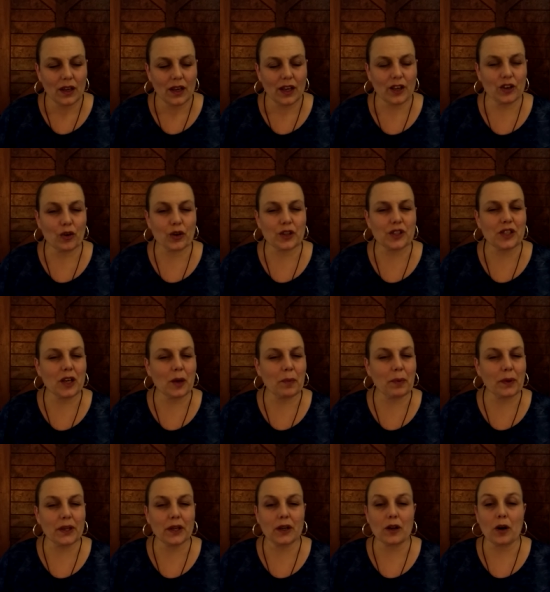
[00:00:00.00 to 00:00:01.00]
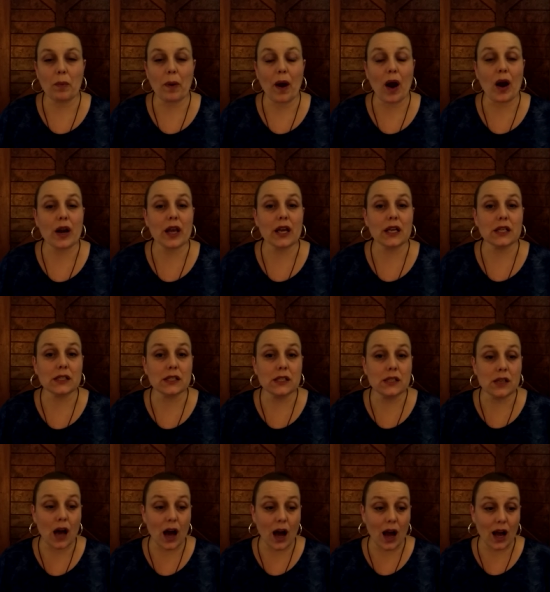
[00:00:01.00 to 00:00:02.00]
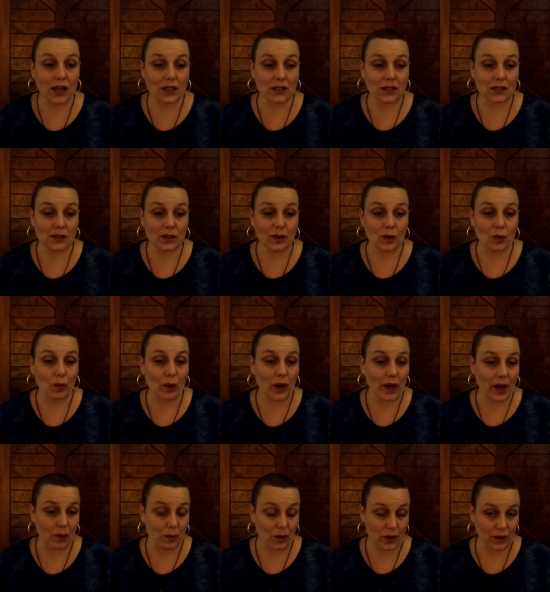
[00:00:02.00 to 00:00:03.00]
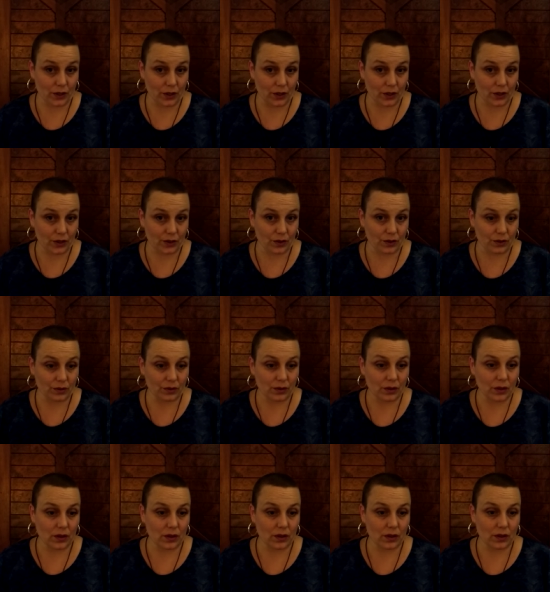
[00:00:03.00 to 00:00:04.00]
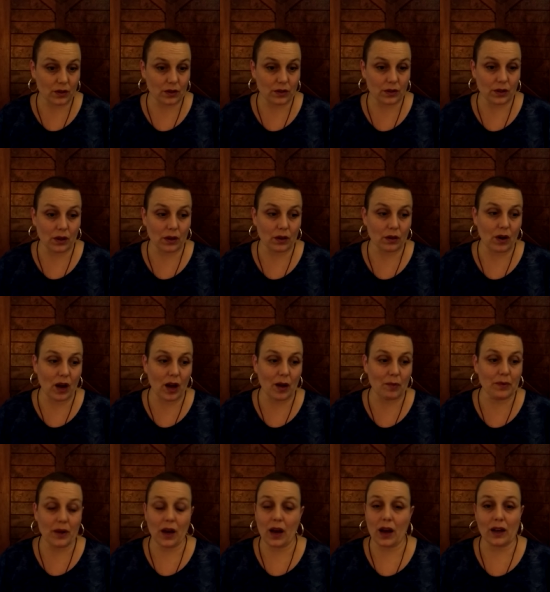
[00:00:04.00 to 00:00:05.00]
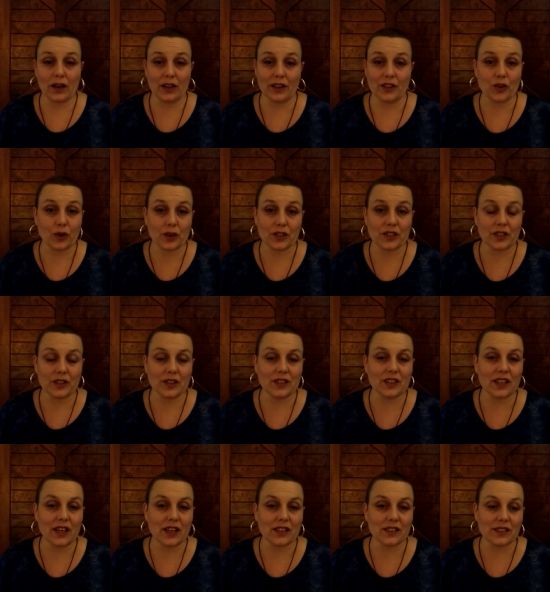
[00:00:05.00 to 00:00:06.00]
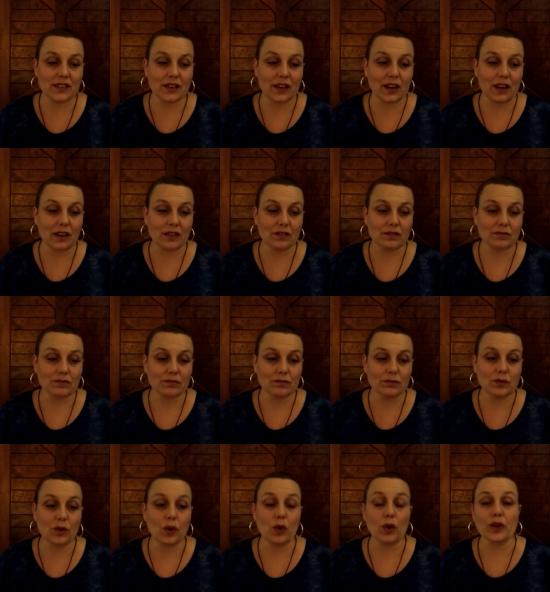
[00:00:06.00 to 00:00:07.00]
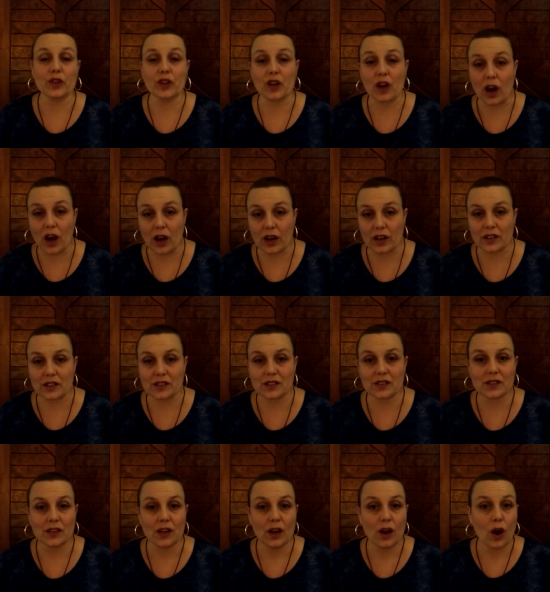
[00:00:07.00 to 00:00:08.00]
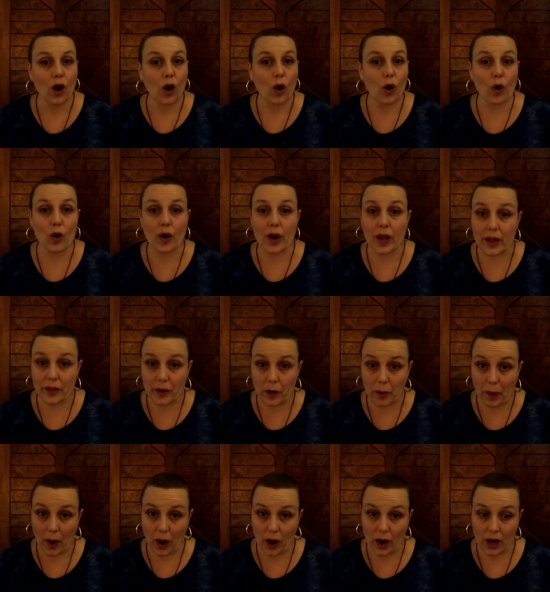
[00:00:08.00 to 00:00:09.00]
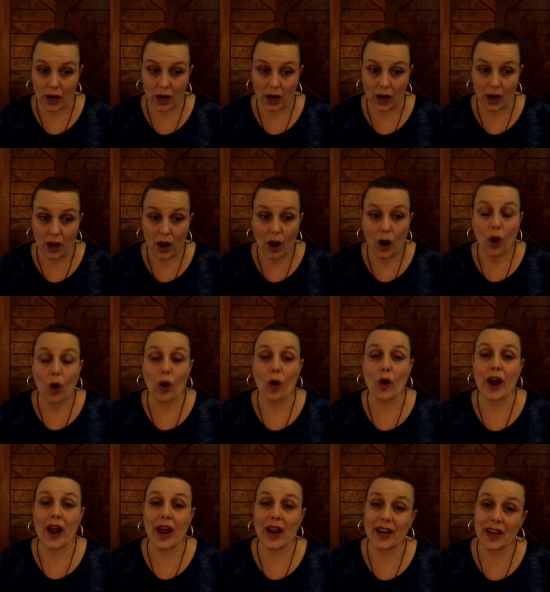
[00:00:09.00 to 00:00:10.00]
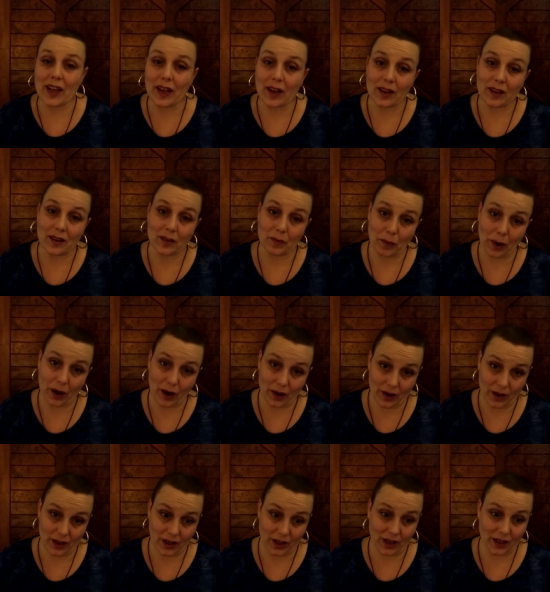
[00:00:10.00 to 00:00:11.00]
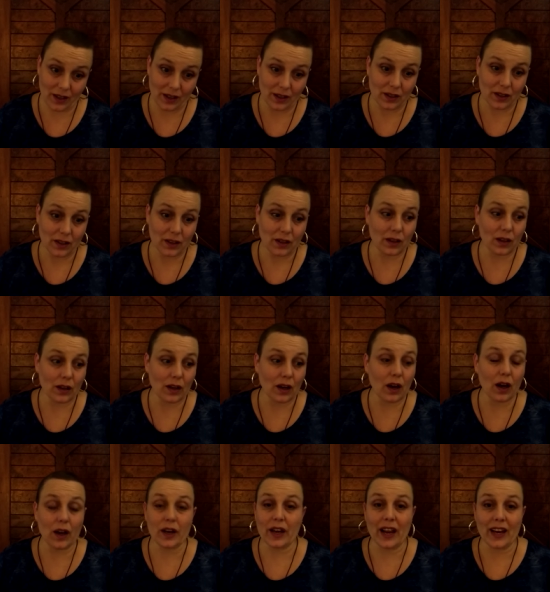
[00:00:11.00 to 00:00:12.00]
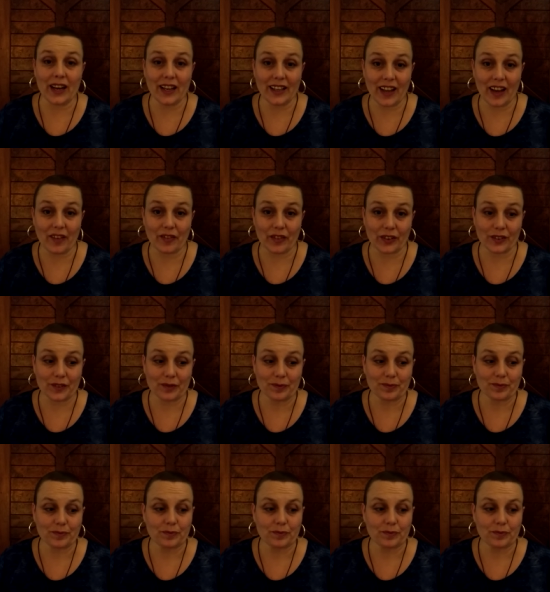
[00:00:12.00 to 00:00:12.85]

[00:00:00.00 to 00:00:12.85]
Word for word: Endorsing a political party is not what I want to do. So I'm not endorsing the DNC or the caucus or either party or any party on any level.